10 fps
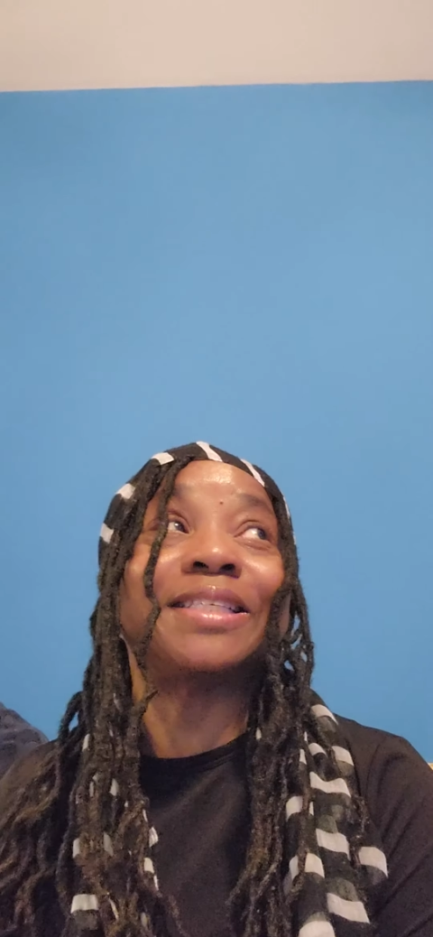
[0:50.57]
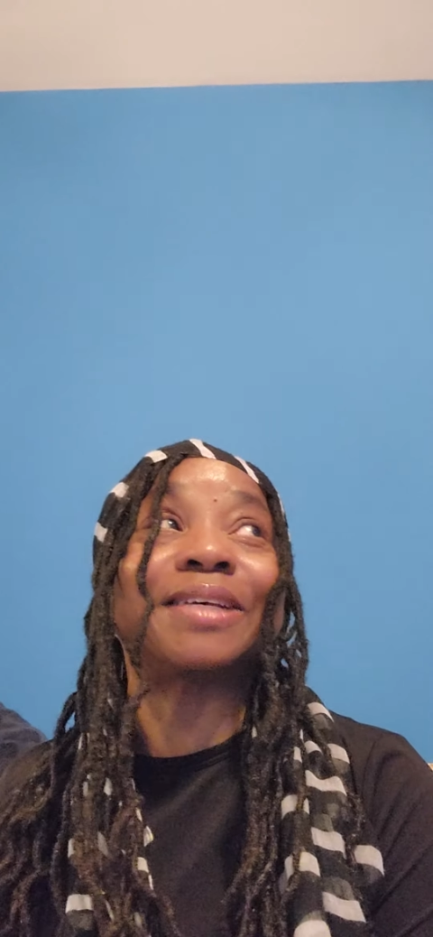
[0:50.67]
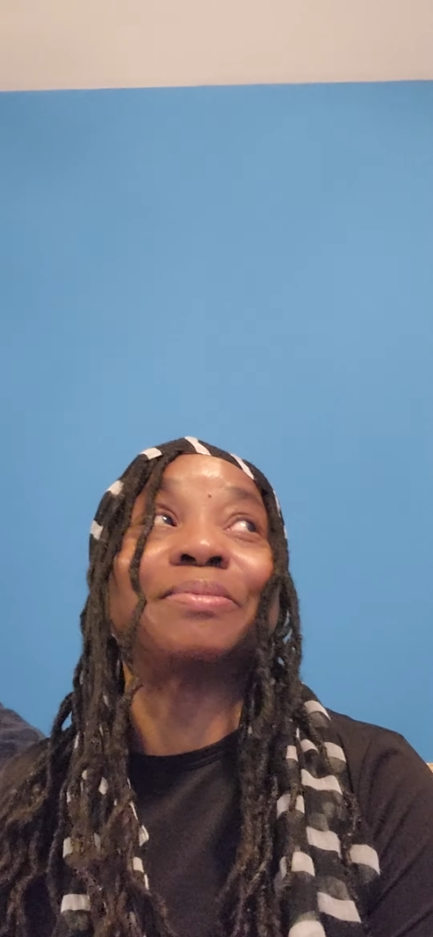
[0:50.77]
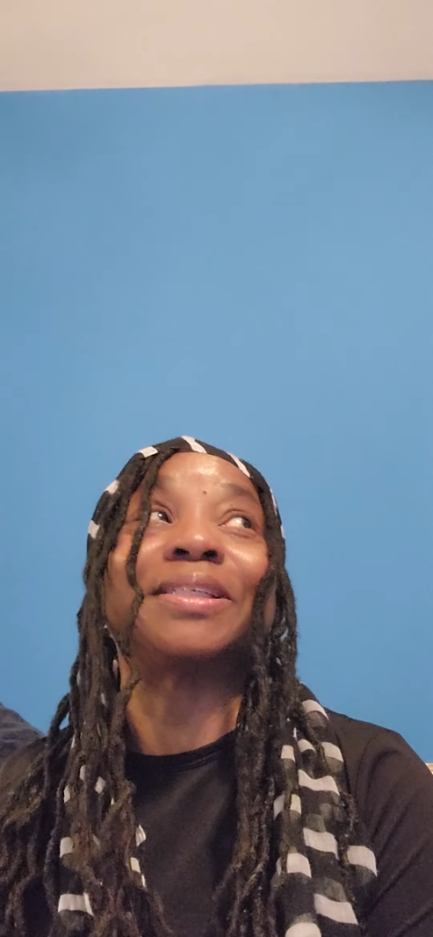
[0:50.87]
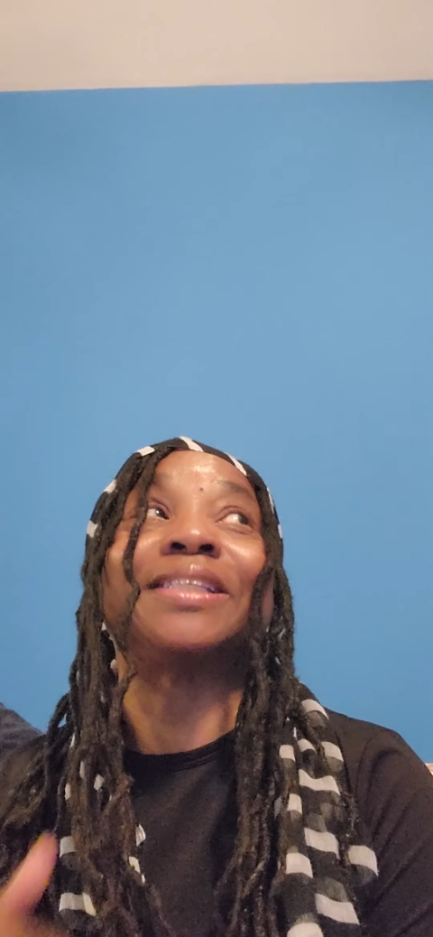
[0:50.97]

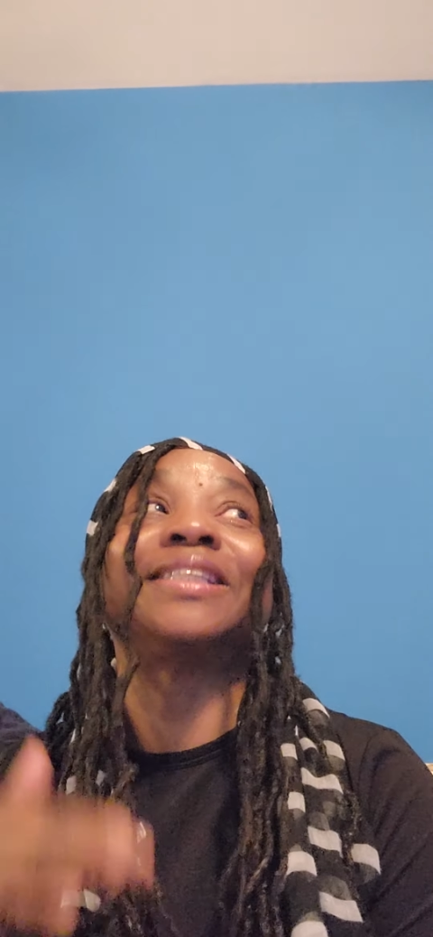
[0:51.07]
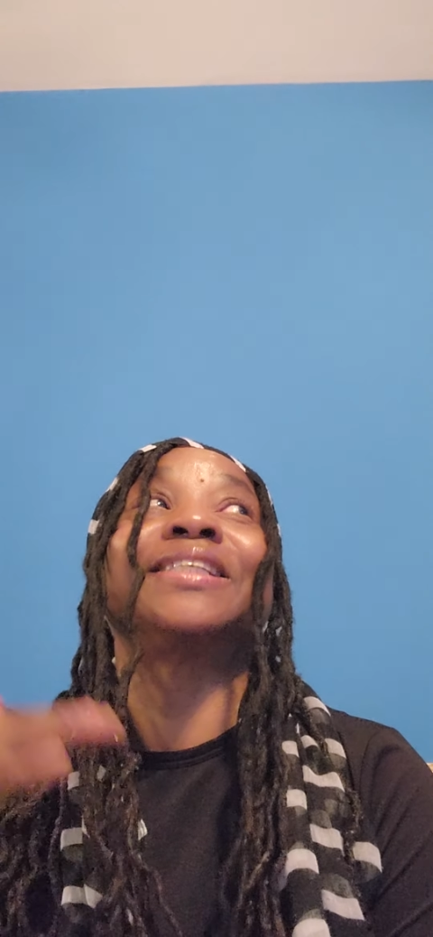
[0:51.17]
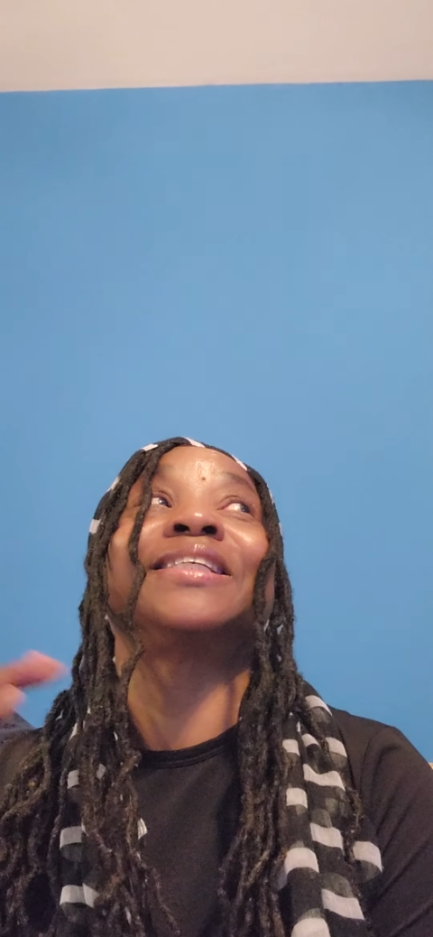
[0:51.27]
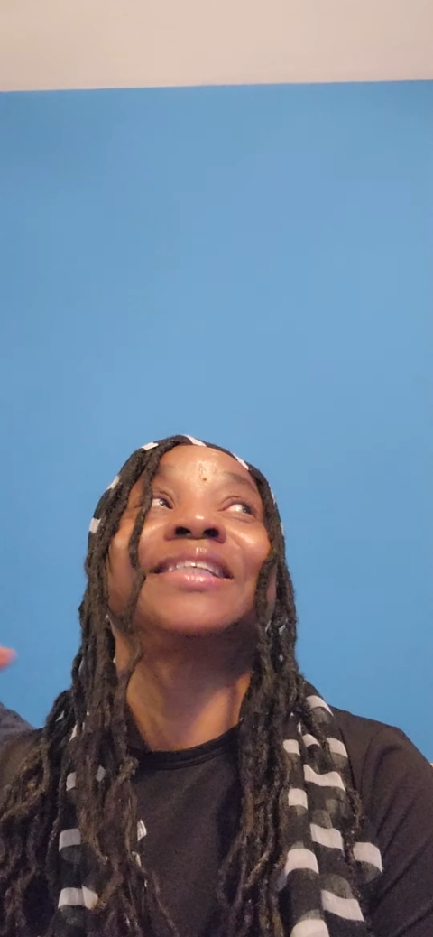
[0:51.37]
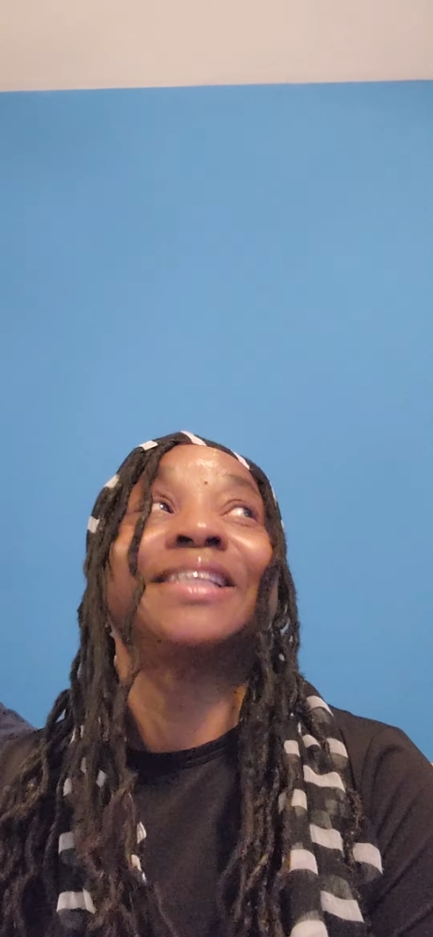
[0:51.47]
something
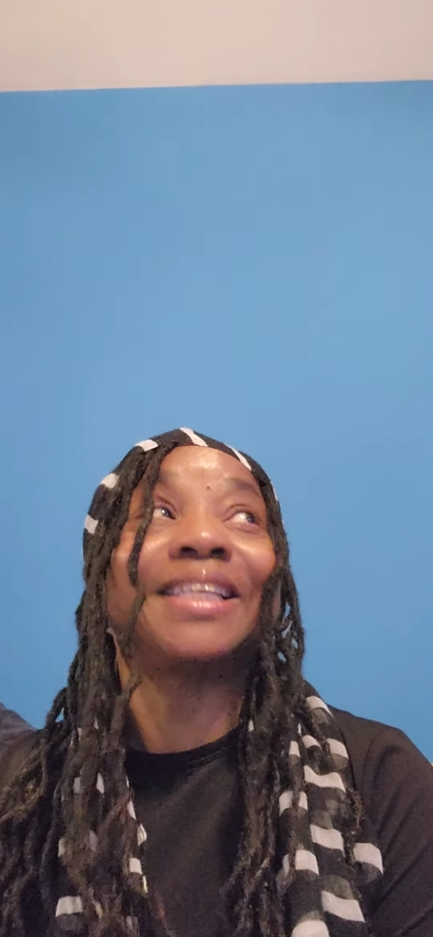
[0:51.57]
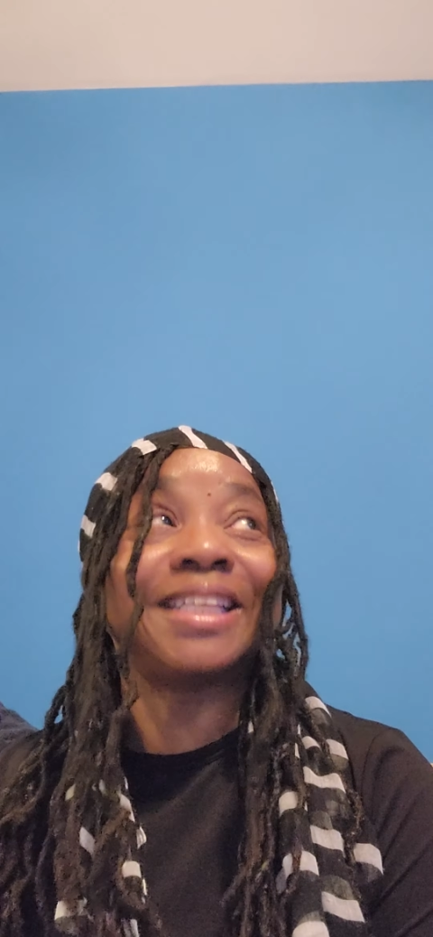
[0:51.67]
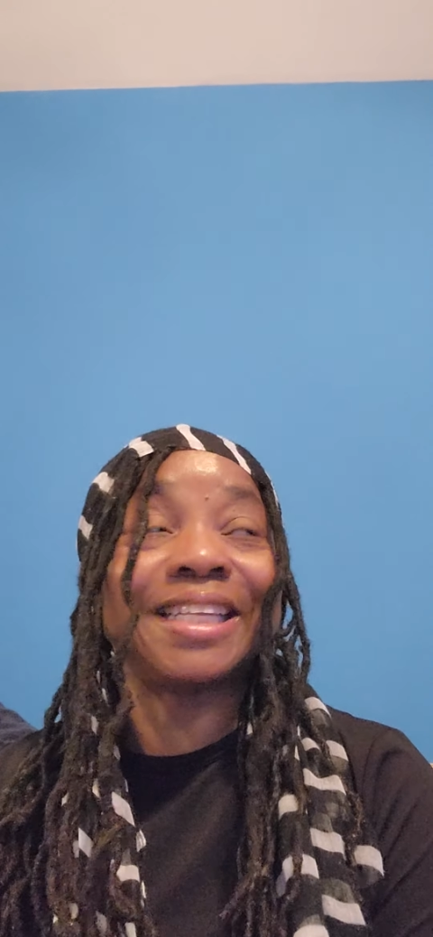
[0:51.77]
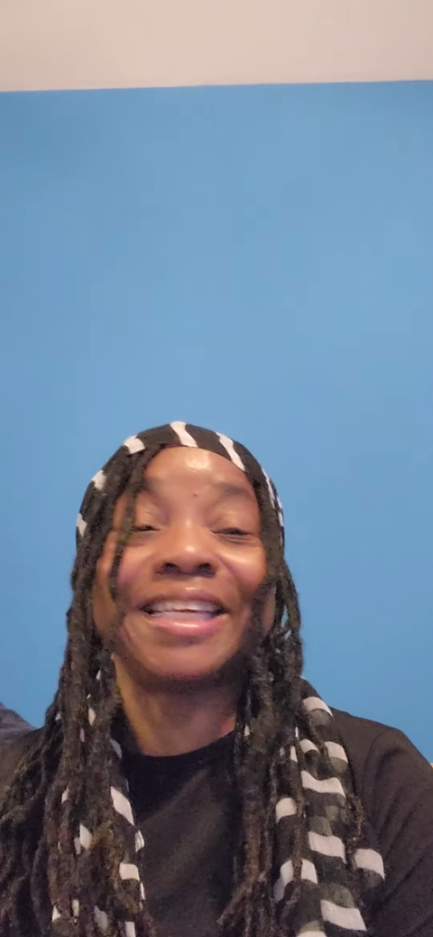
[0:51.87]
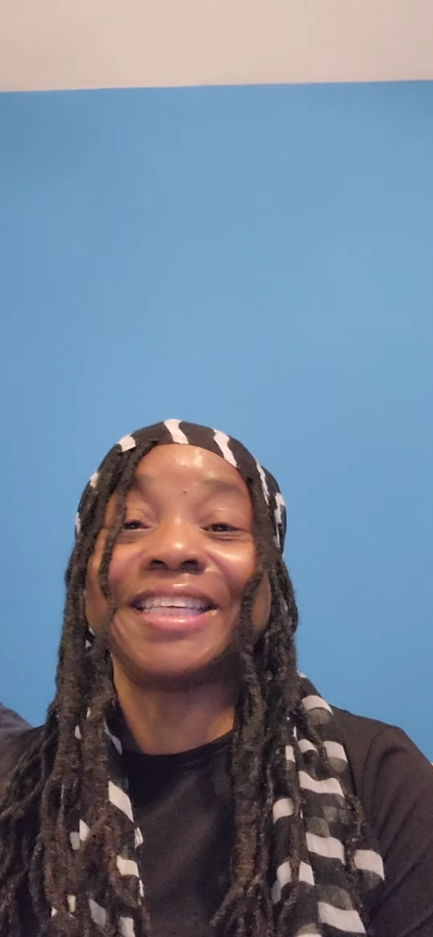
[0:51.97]

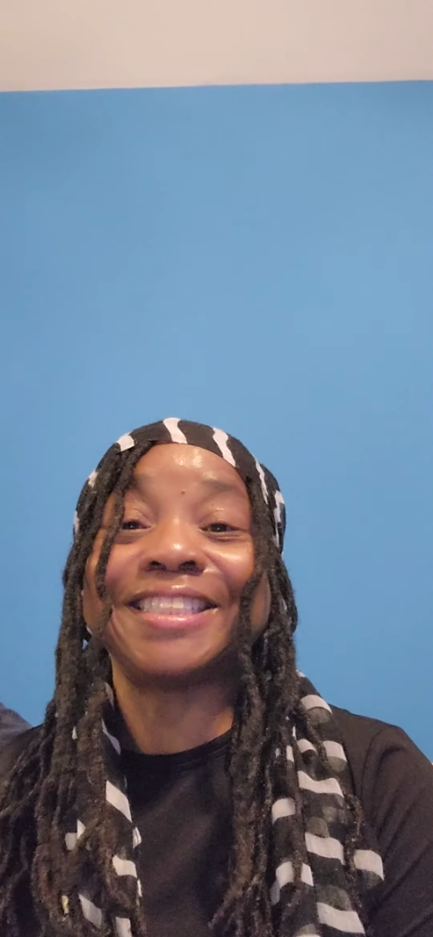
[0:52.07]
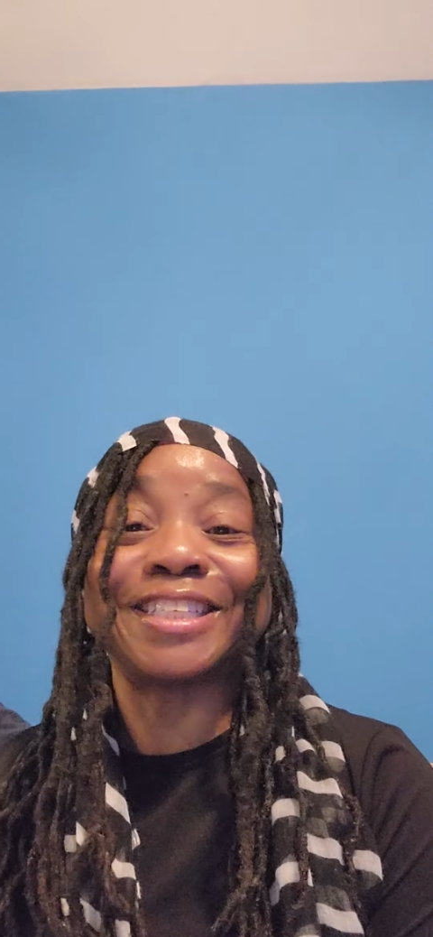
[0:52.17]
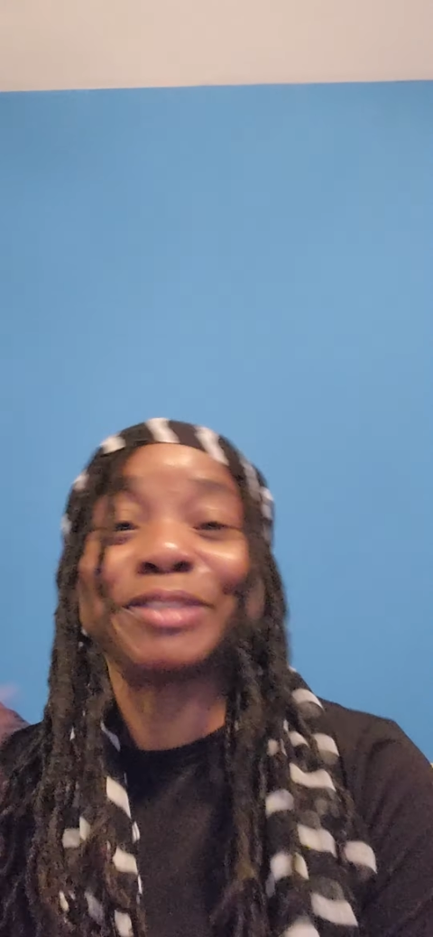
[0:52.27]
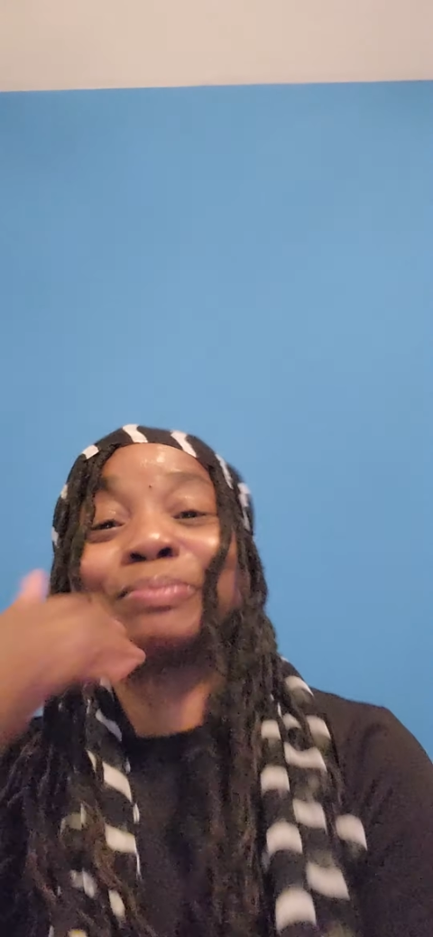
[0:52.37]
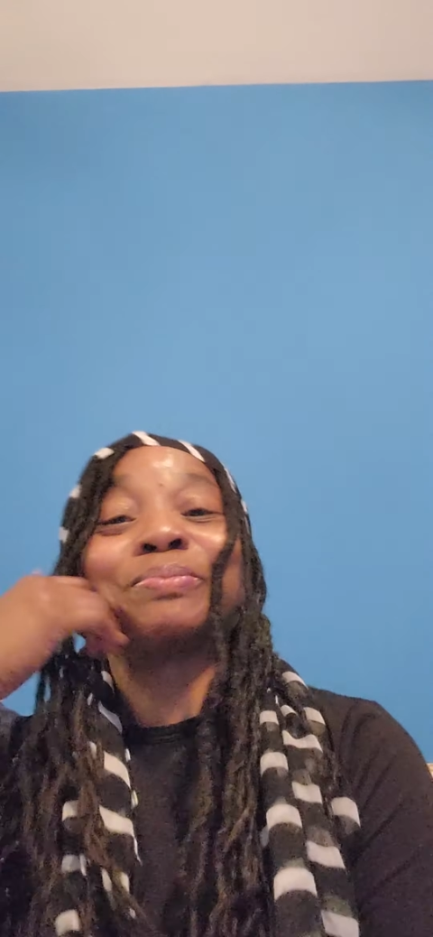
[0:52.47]
and eat.